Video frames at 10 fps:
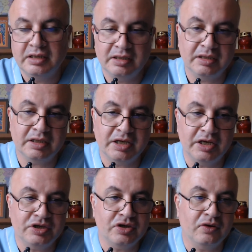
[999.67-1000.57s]
the
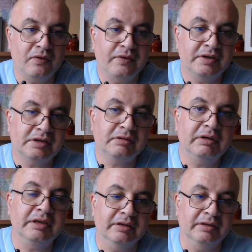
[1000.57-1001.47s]
location of the
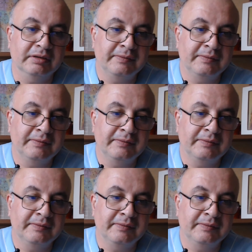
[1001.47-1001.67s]
stridor.